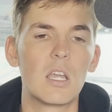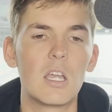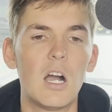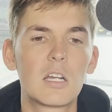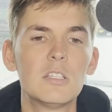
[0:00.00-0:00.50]

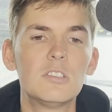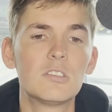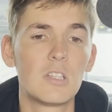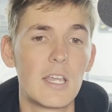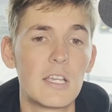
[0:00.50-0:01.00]

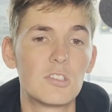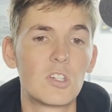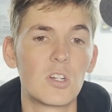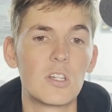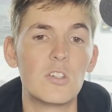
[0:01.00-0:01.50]
Glaucus's legs
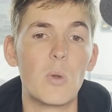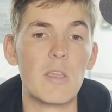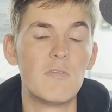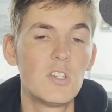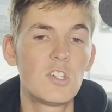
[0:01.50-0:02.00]
turned into a
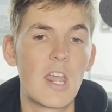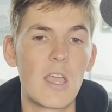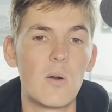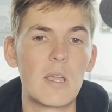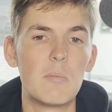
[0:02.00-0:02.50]

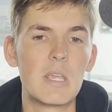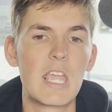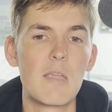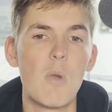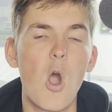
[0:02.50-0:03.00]
fishtail and
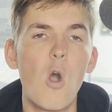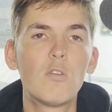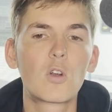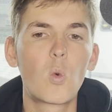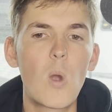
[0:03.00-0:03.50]
became
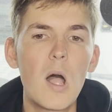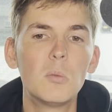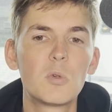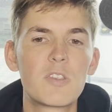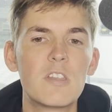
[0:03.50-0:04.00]

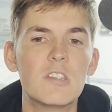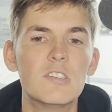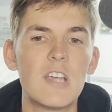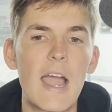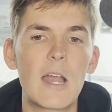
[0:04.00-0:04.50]
overwhelmed with the
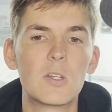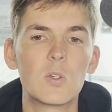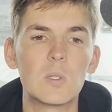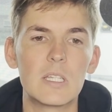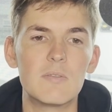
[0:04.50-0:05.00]
desire
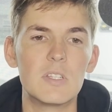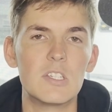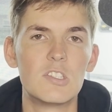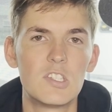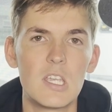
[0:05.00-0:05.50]
to live in the
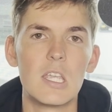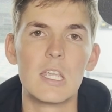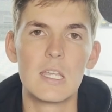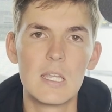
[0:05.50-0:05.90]
sea.